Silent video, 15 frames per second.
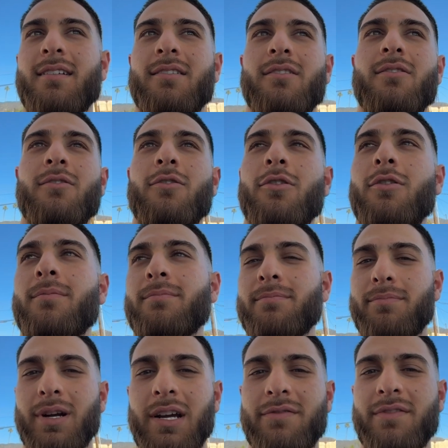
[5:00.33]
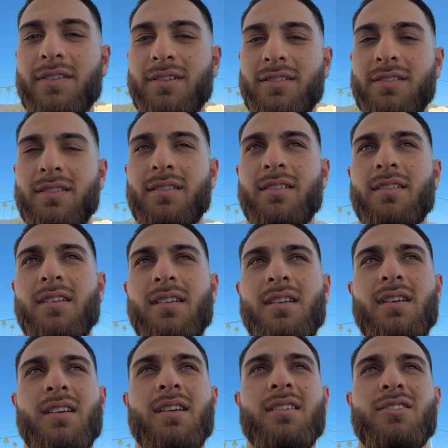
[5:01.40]
go home, breakfast,
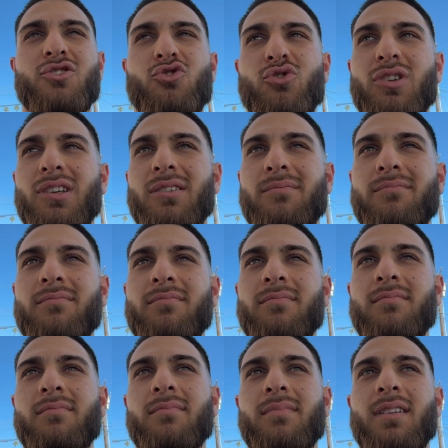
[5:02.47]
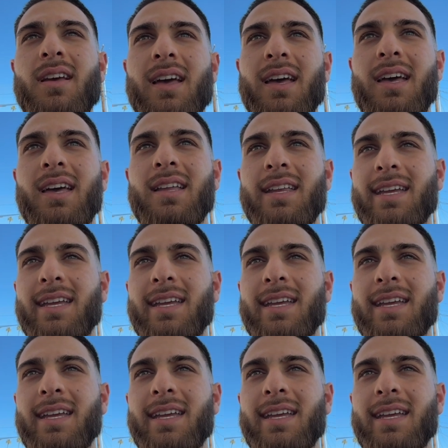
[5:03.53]
stream, and